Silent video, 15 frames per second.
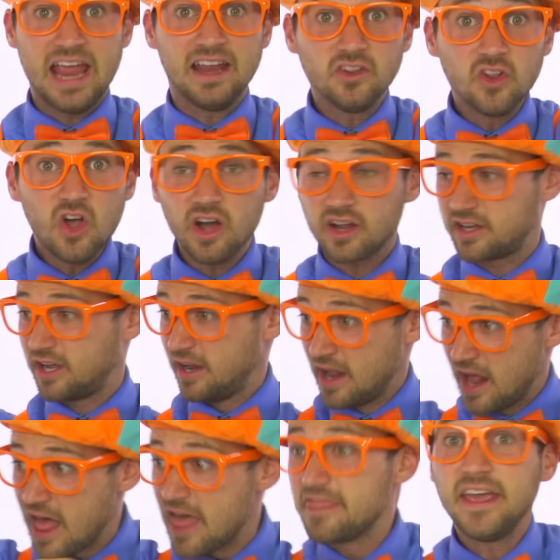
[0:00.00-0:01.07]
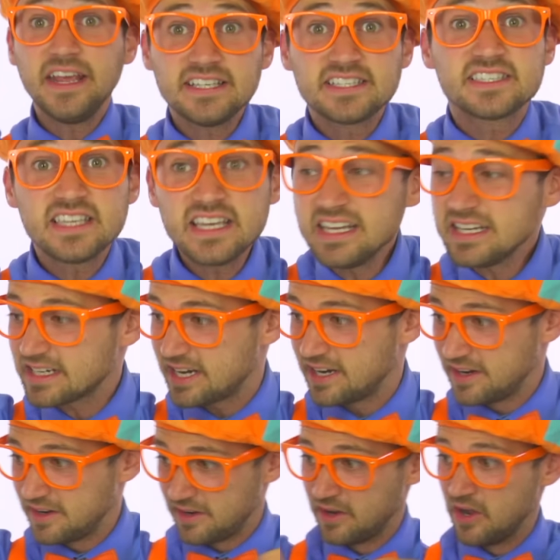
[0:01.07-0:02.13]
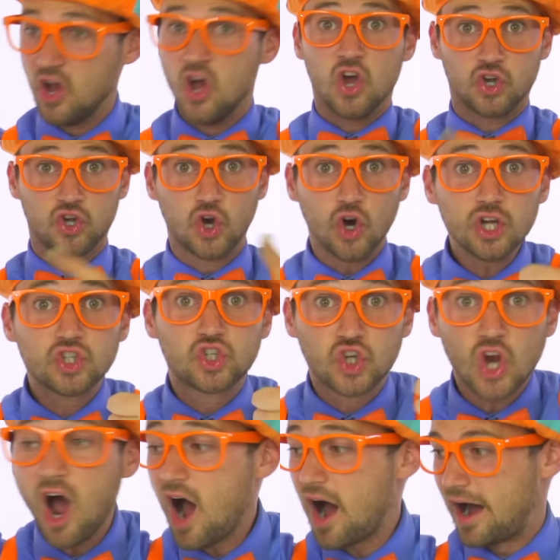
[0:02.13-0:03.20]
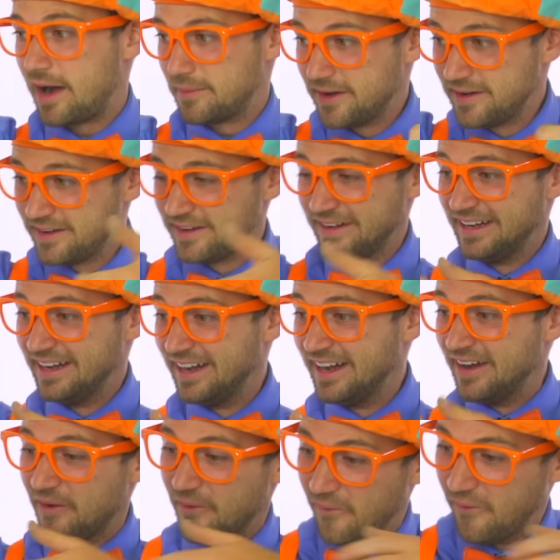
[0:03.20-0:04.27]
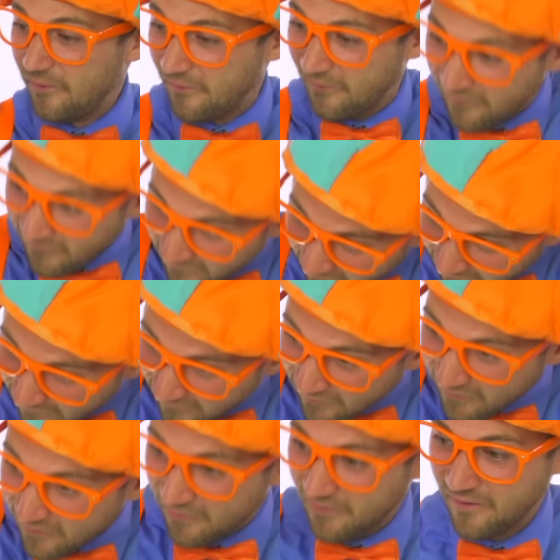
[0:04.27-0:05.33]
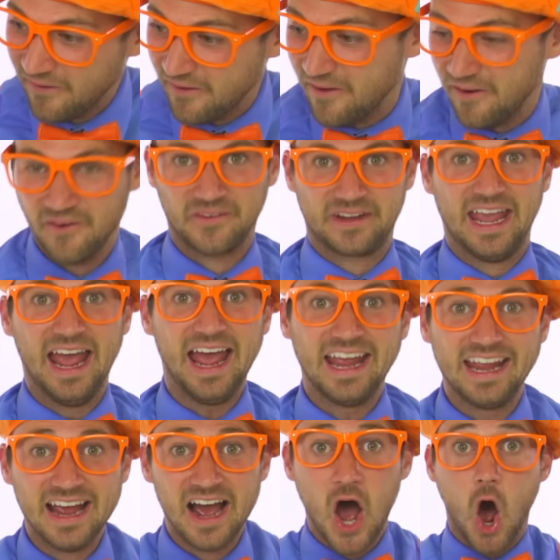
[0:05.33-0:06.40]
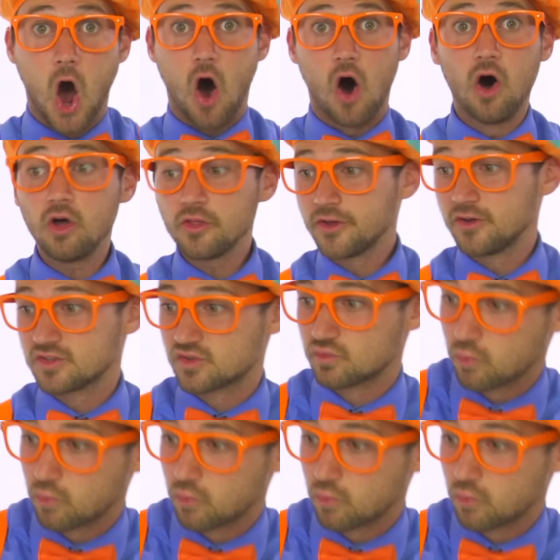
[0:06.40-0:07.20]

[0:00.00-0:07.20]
And look, they sink. Good job. Whoa. Okay, all those